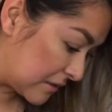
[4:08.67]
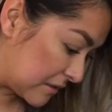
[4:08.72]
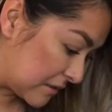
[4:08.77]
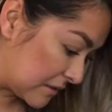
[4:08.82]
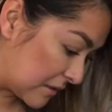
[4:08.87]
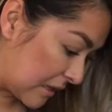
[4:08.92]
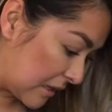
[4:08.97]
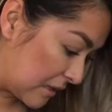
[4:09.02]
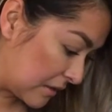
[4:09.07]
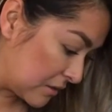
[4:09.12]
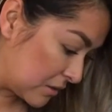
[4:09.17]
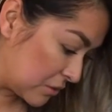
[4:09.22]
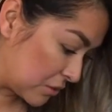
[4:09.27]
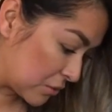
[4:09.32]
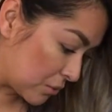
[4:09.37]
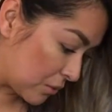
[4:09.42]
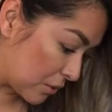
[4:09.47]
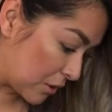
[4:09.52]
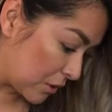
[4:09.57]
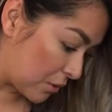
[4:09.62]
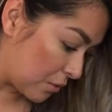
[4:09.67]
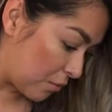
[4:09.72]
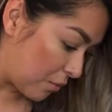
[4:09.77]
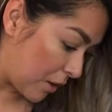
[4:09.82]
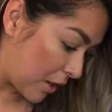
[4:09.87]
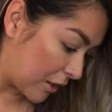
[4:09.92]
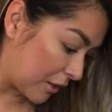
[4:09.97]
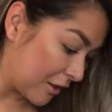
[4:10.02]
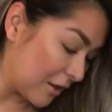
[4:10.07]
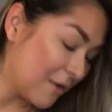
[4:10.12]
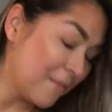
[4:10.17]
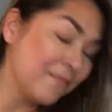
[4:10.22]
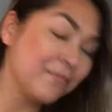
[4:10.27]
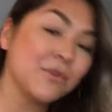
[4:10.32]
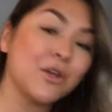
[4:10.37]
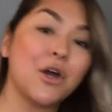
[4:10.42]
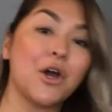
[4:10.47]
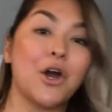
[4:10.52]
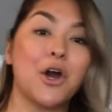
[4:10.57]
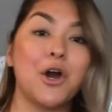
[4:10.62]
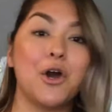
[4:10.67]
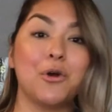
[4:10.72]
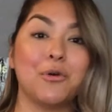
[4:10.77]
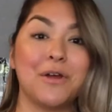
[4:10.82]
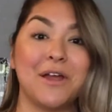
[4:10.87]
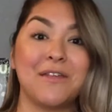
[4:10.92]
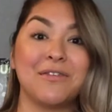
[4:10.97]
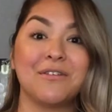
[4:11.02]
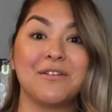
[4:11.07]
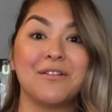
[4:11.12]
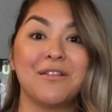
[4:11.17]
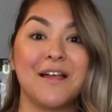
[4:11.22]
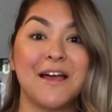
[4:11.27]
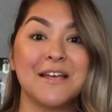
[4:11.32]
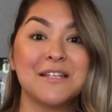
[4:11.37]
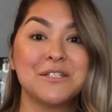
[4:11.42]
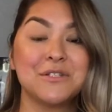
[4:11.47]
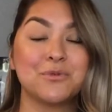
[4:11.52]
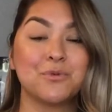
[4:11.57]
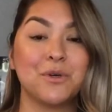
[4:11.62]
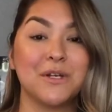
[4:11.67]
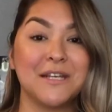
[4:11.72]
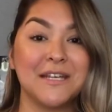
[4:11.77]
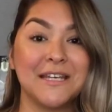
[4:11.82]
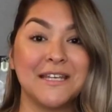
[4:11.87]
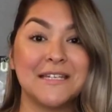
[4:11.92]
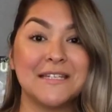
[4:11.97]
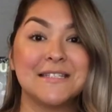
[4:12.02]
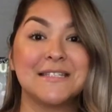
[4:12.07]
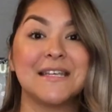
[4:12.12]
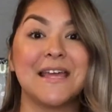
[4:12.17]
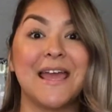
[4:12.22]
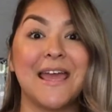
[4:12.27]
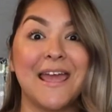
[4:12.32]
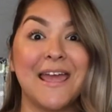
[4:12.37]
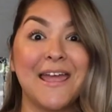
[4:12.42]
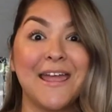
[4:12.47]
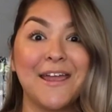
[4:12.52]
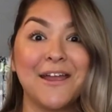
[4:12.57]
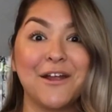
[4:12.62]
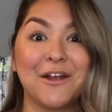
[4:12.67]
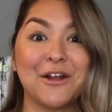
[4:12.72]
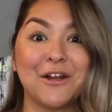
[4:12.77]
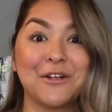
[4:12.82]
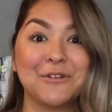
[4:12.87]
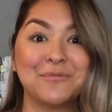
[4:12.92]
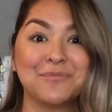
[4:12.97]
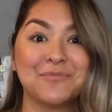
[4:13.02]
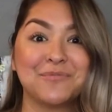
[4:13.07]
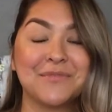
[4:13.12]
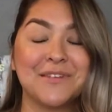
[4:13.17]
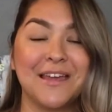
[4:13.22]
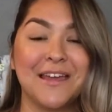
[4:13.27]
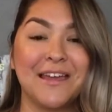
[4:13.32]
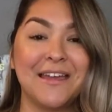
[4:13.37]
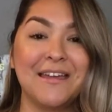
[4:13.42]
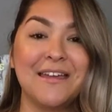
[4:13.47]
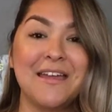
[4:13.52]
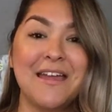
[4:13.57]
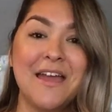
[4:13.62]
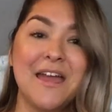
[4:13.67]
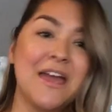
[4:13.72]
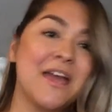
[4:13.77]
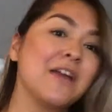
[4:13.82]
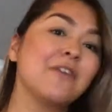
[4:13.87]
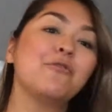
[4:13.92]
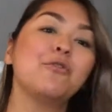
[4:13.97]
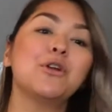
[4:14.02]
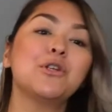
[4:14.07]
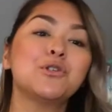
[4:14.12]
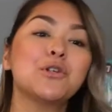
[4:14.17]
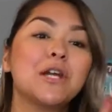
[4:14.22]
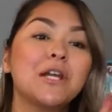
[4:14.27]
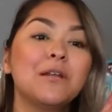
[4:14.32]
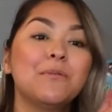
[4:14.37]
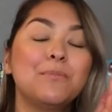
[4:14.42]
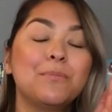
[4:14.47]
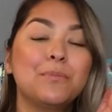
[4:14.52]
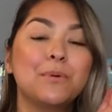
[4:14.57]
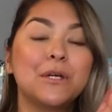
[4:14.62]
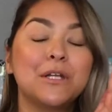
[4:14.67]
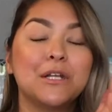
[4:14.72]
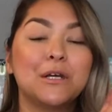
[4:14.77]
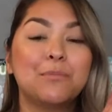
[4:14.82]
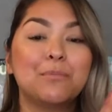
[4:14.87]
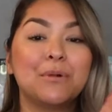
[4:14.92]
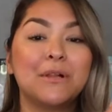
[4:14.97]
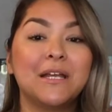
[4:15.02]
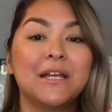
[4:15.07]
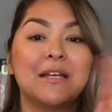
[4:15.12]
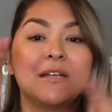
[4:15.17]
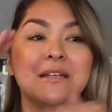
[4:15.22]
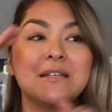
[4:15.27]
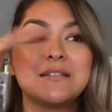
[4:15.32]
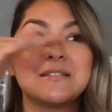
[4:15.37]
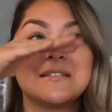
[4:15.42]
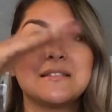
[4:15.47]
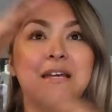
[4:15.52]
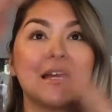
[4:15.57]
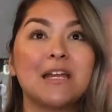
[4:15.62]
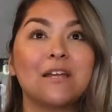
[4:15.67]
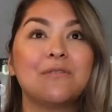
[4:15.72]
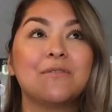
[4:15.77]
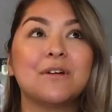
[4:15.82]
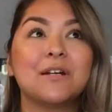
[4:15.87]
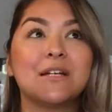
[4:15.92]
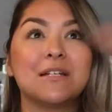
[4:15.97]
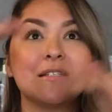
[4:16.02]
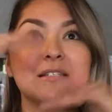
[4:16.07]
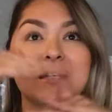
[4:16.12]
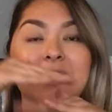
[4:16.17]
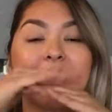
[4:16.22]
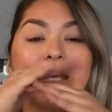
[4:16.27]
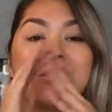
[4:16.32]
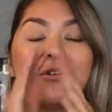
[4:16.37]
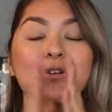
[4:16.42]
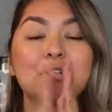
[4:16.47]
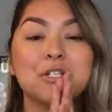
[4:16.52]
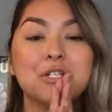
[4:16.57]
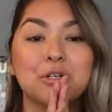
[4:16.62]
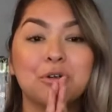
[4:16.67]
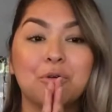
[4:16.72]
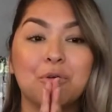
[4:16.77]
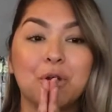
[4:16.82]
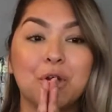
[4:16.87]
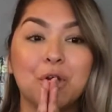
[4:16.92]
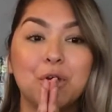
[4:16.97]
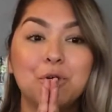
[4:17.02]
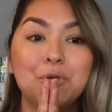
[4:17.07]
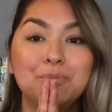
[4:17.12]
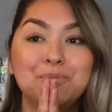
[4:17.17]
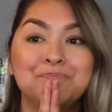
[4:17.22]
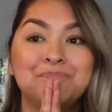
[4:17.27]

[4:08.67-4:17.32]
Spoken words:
sun, soil, water. Oh, and the last one is air. Okay, if we try to put a plant inside of a container to grow,